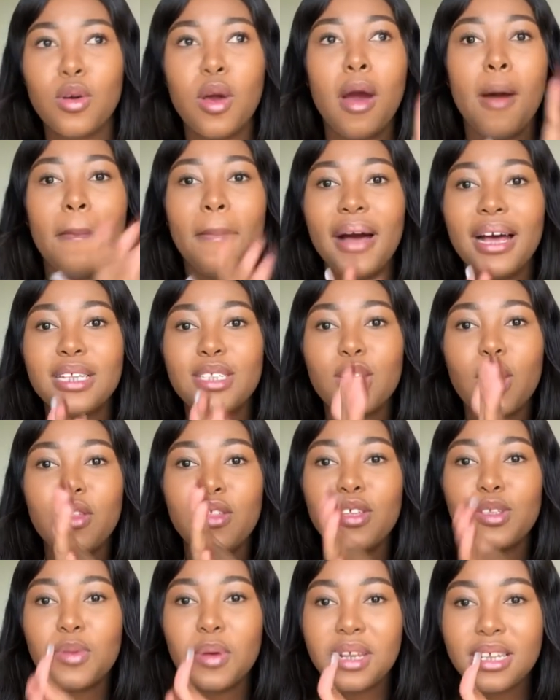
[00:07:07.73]
but on the
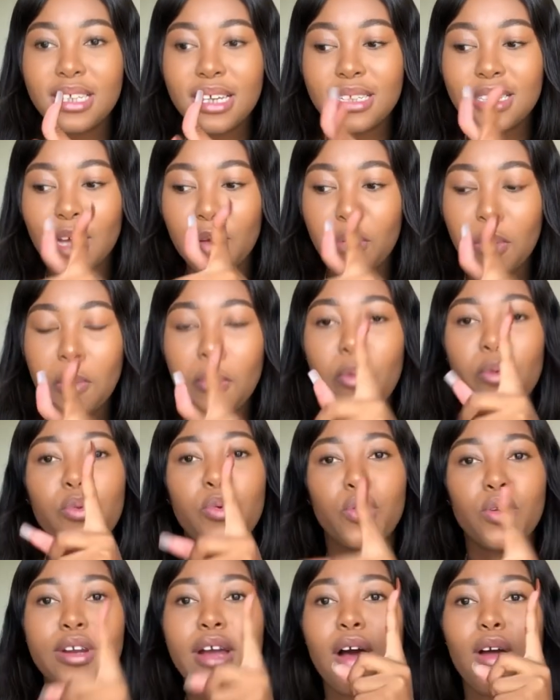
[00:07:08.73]
26th, I remember we
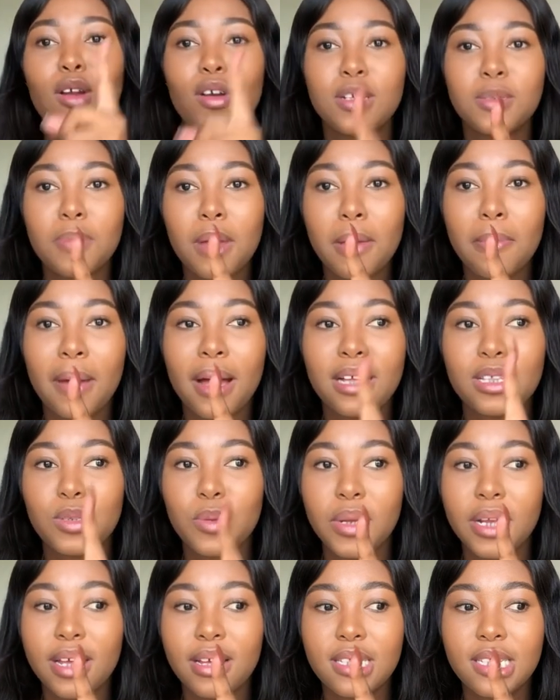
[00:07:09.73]
wrote our last paper in
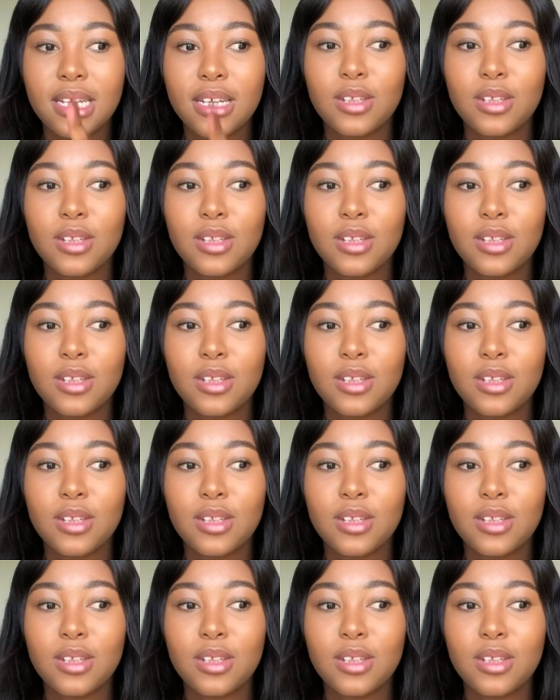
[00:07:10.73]
2018,